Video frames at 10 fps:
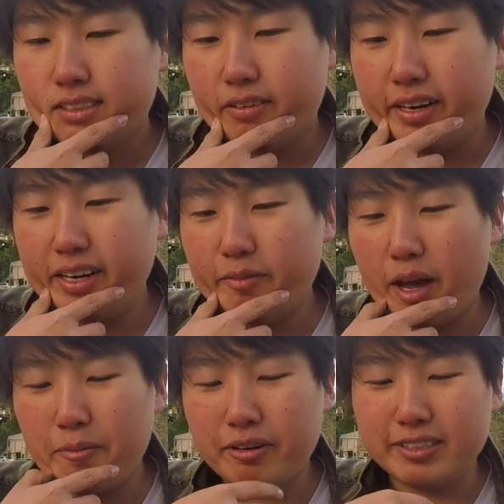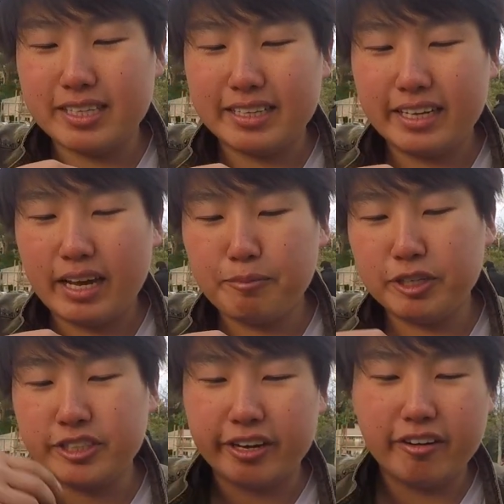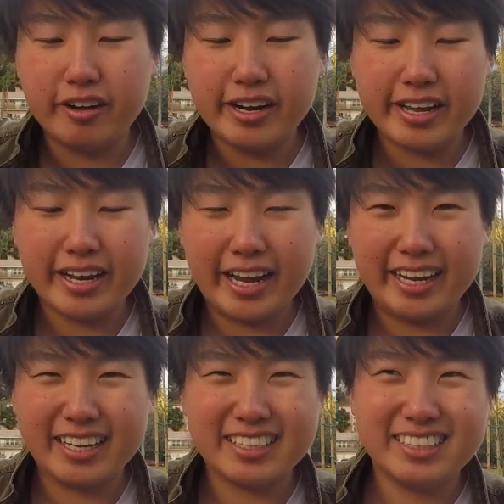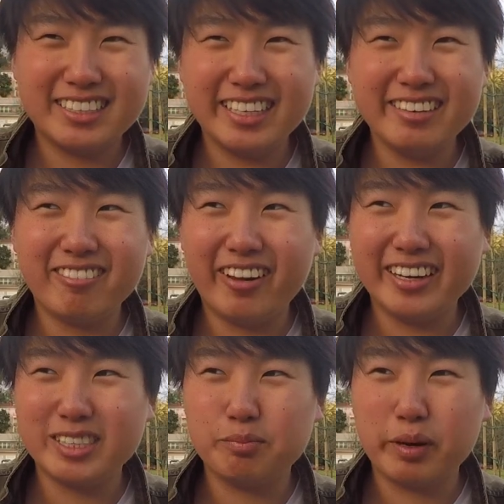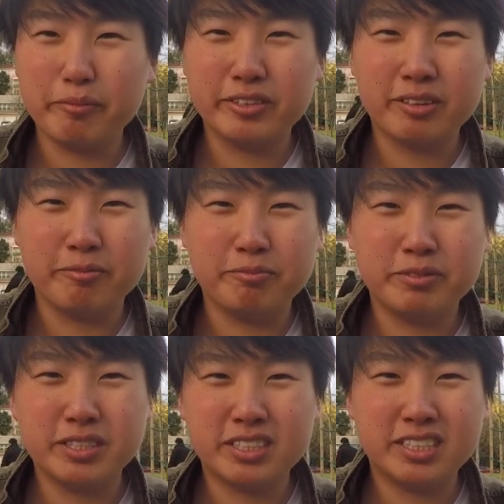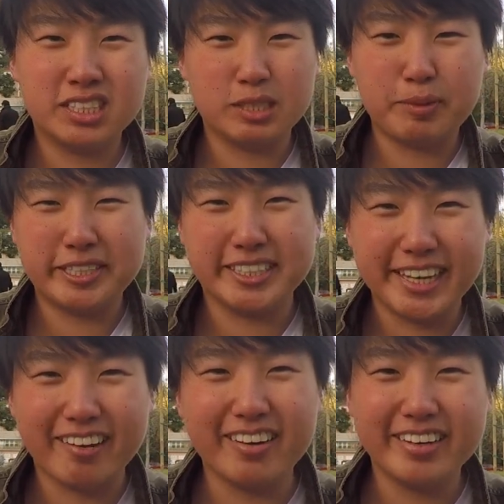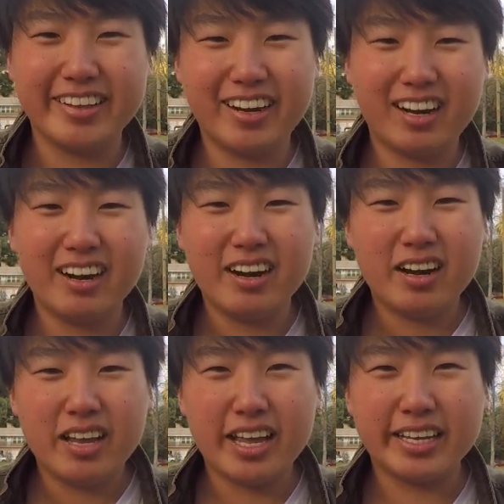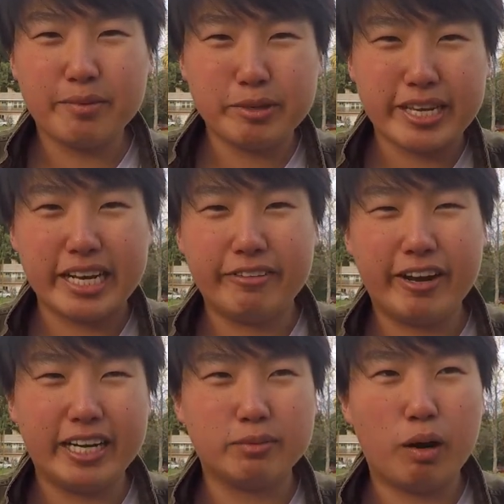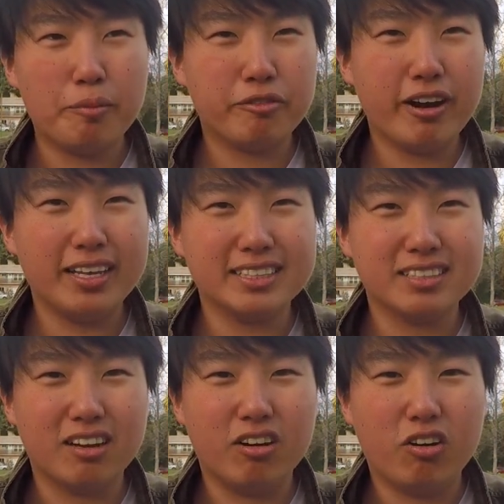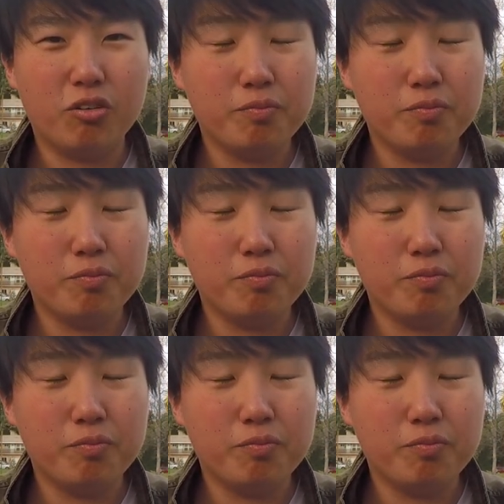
what ended up happening was that they upped their security, and I didn't want to just bring some suspicious gear into there and get misidentified as bomb threats, so